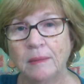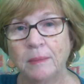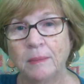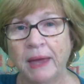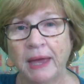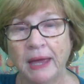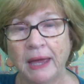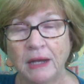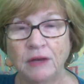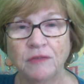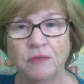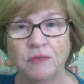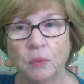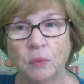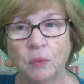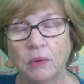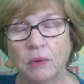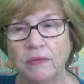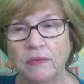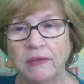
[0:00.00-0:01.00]
paid
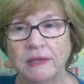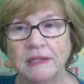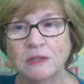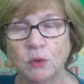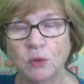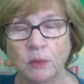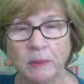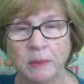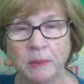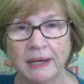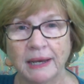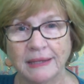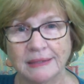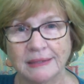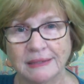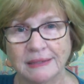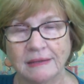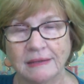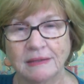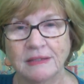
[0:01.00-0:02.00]
for these swimming
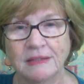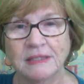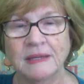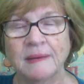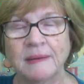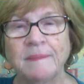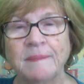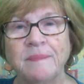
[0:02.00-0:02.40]
lessons